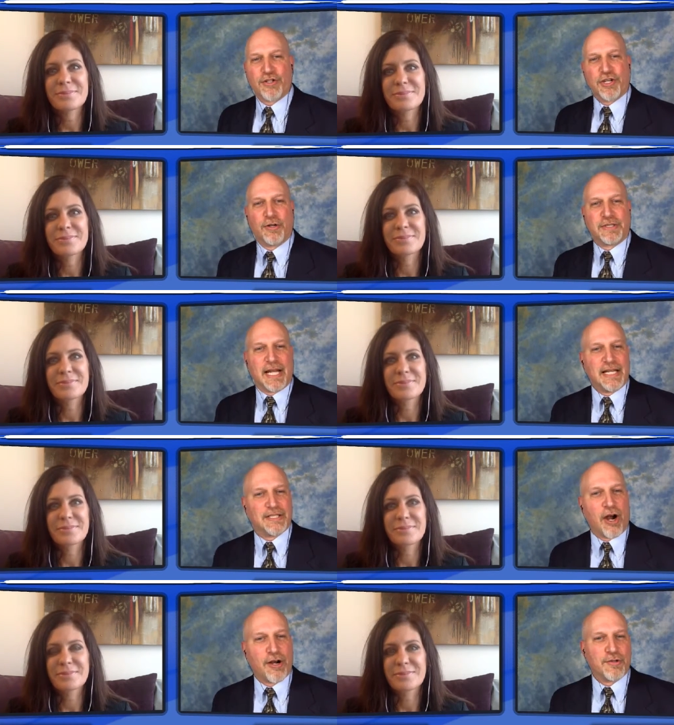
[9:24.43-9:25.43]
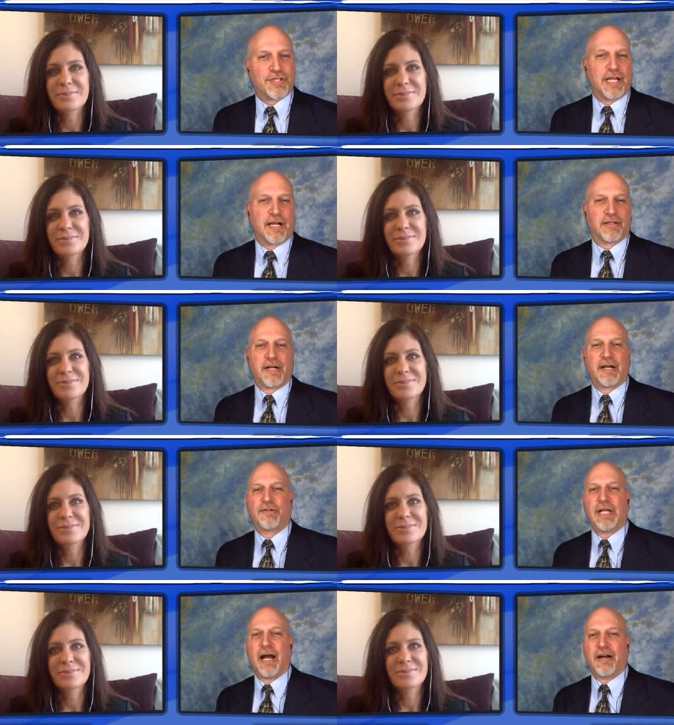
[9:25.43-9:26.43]
Speaker 1: show today is "Are you single and are
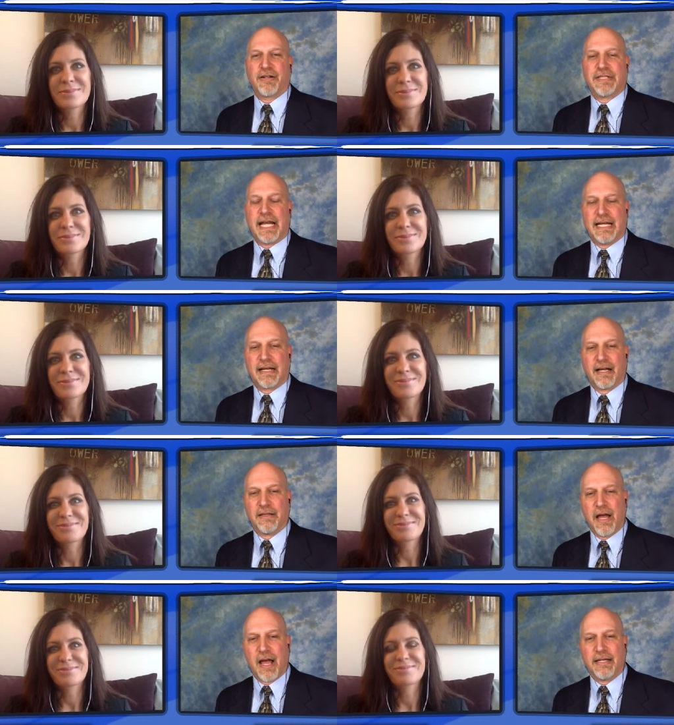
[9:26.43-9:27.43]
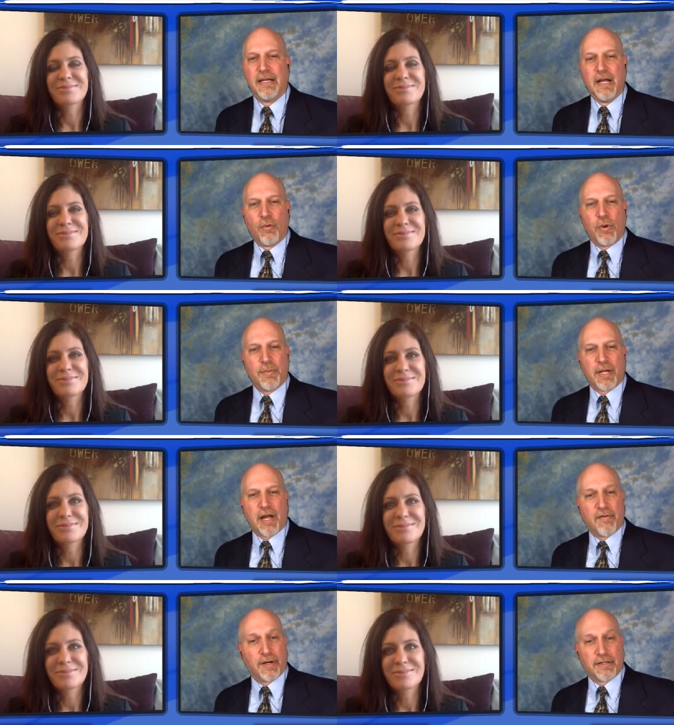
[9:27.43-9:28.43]
you tired of dating online?" We've been
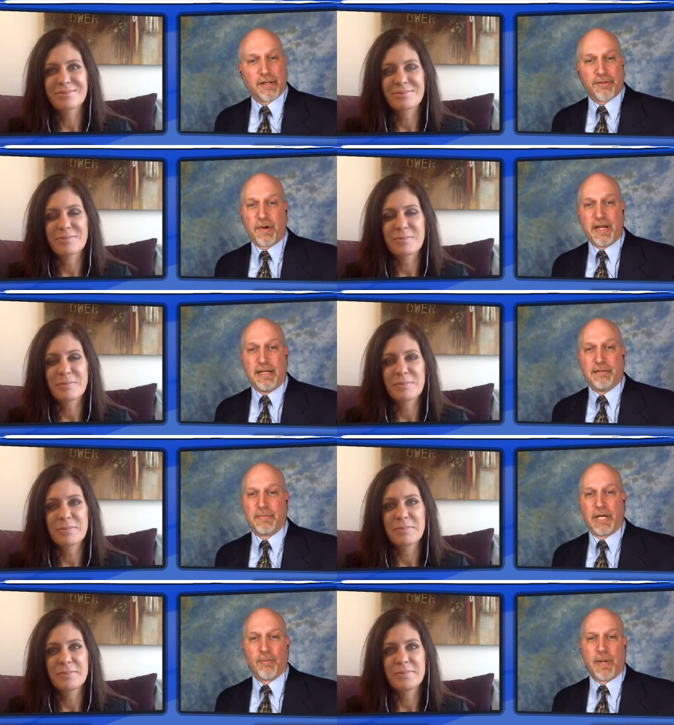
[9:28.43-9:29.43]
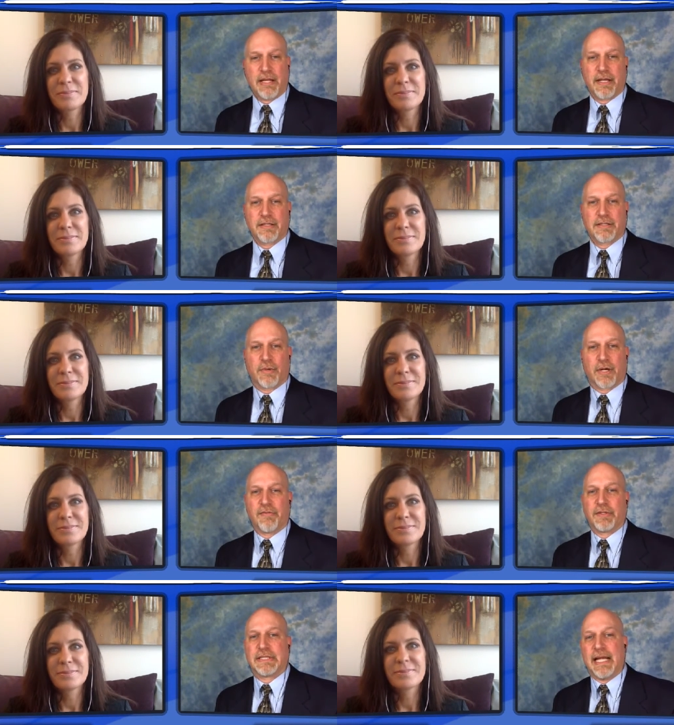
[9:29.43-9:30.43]
covering the three you know main things that we're covering